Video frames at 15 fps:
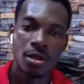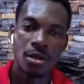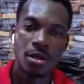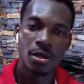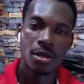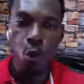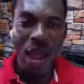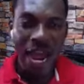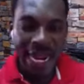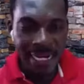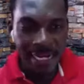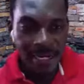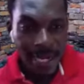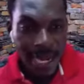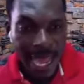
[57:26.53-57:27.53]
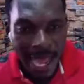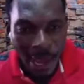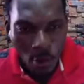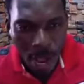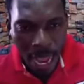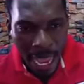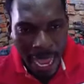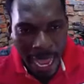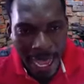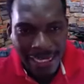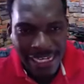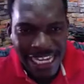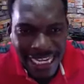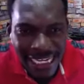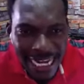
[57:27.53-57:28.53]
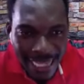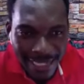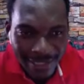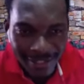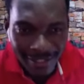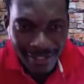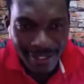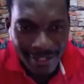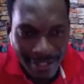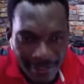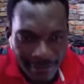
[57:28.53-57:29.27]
So when our leaders,